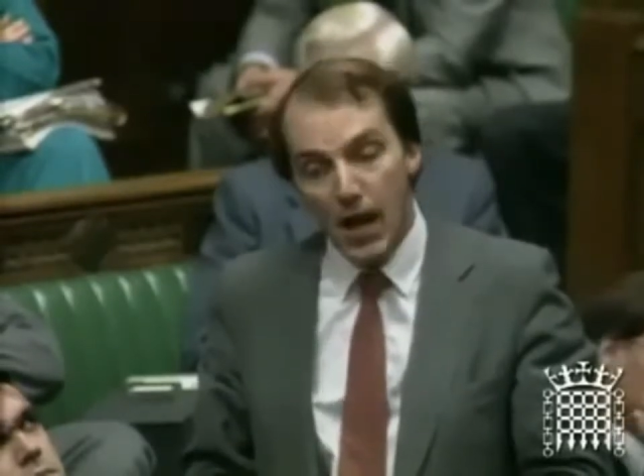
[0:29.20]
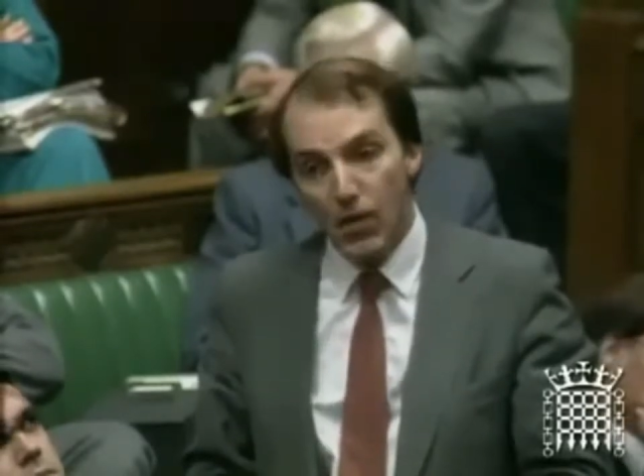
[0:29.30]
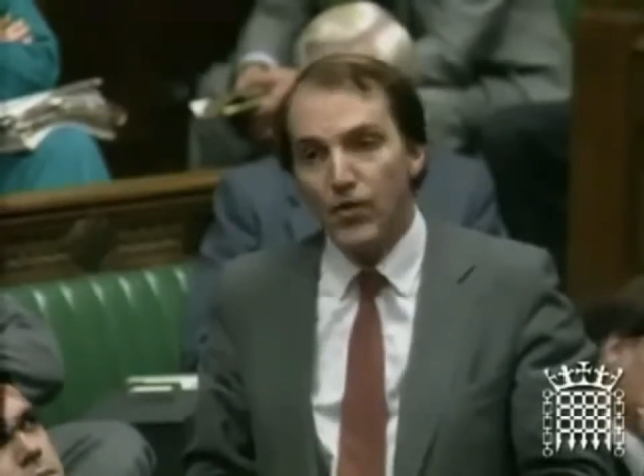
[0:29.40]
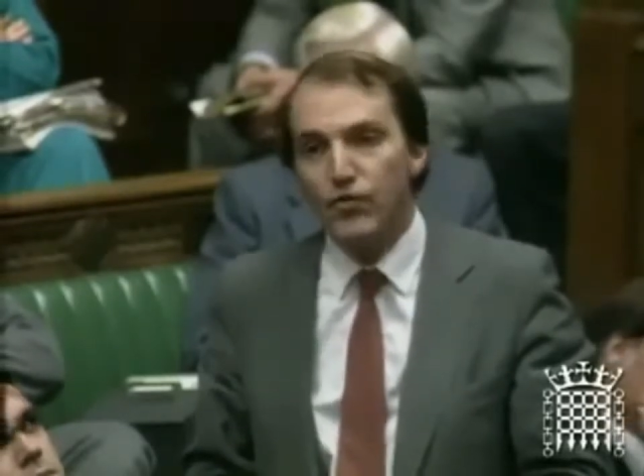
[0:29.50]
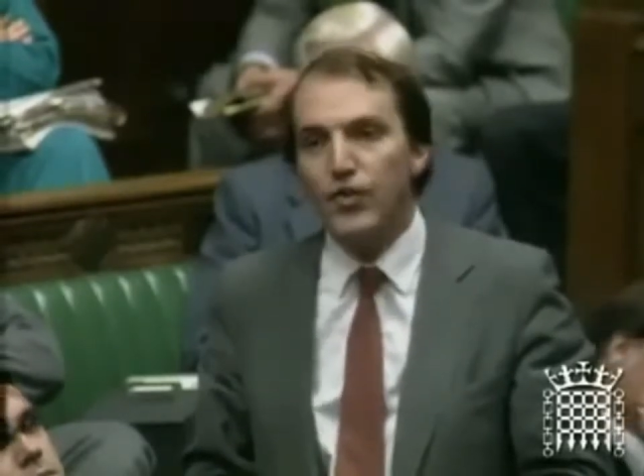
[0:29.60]

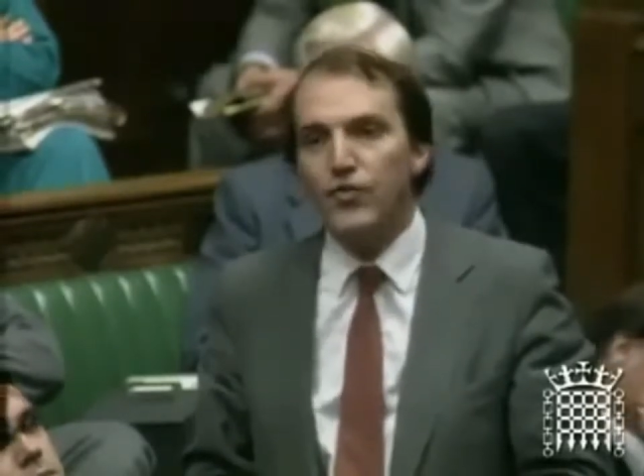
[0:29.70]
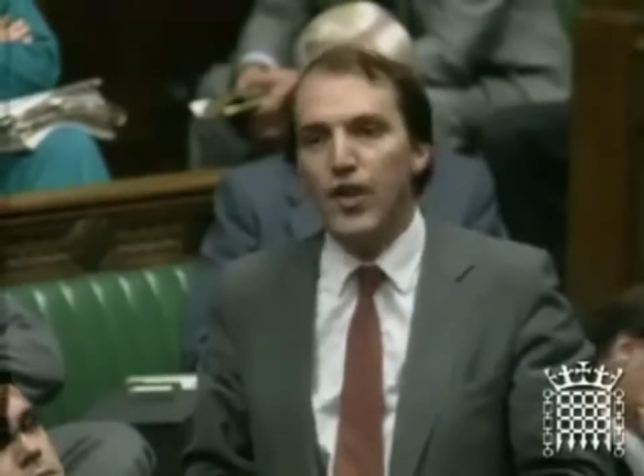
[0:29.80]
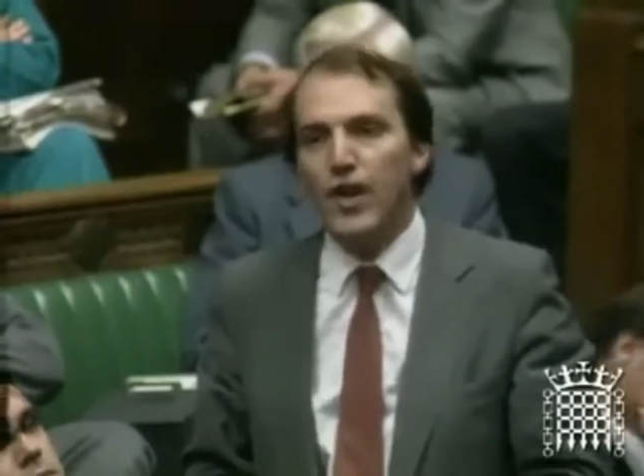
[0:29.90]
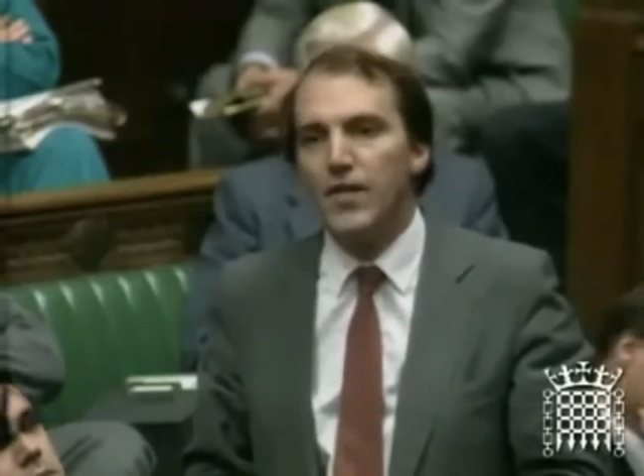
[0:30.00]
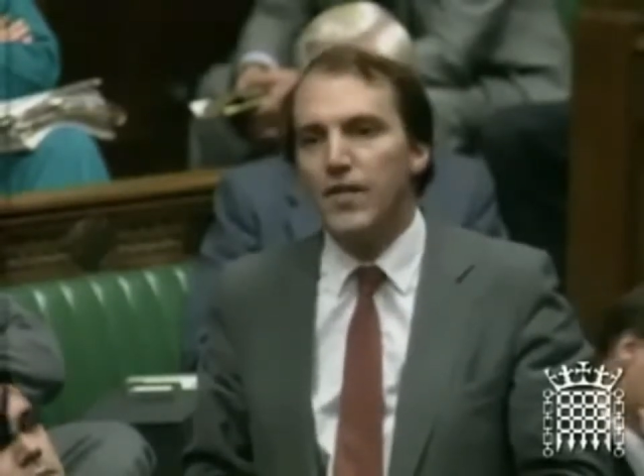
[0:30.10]
How can she
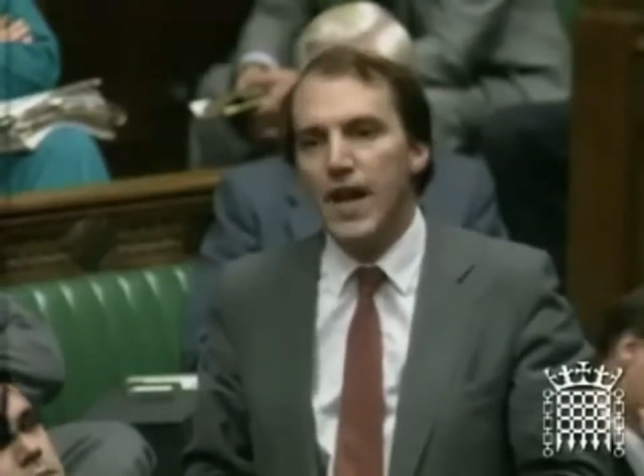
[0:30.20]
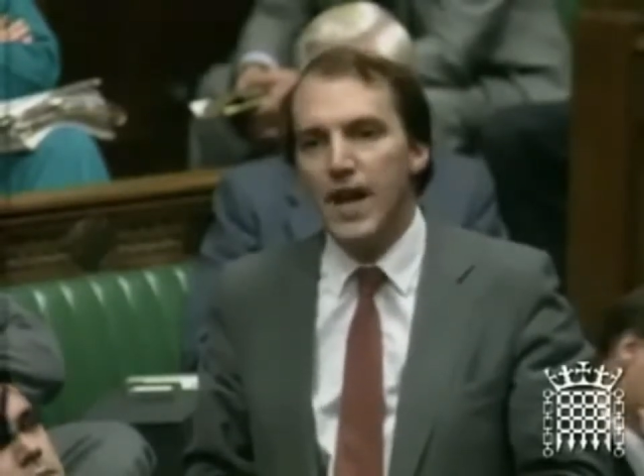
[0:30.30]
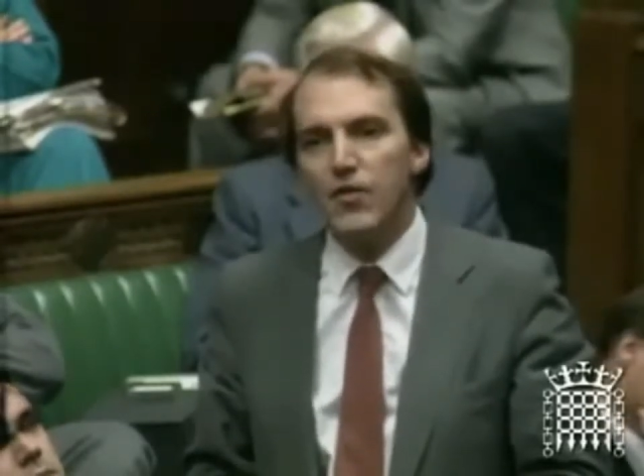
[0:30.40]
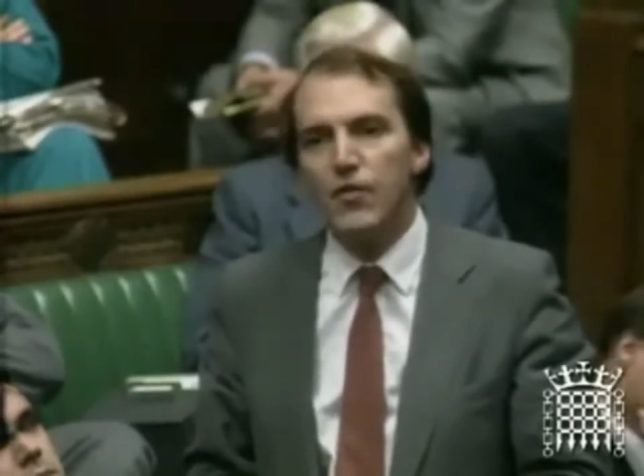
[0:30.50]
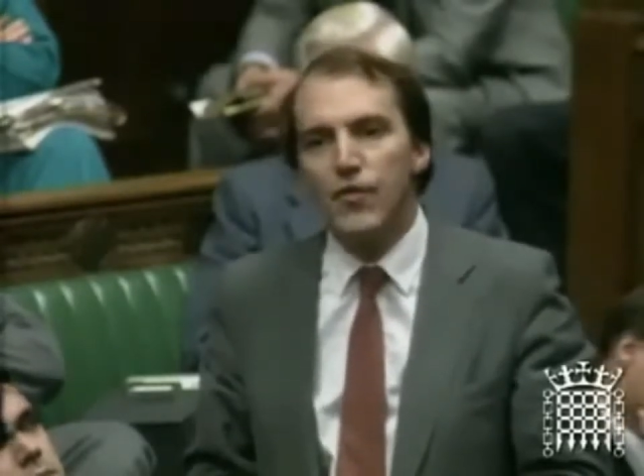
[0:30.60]
say at the
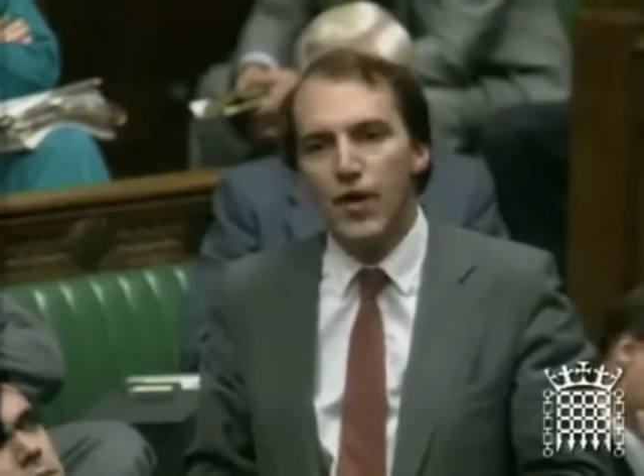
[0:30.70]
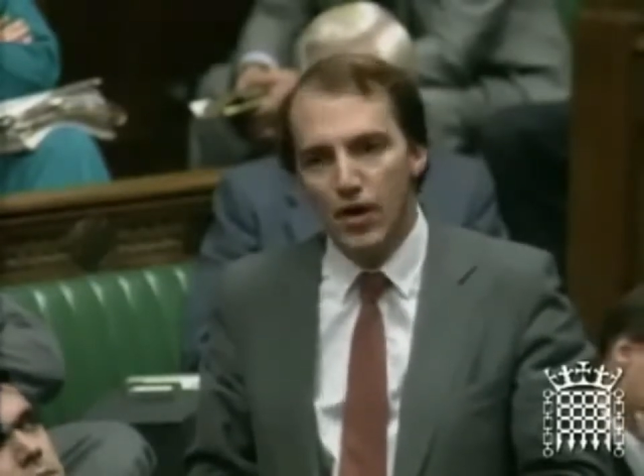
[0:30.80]
end of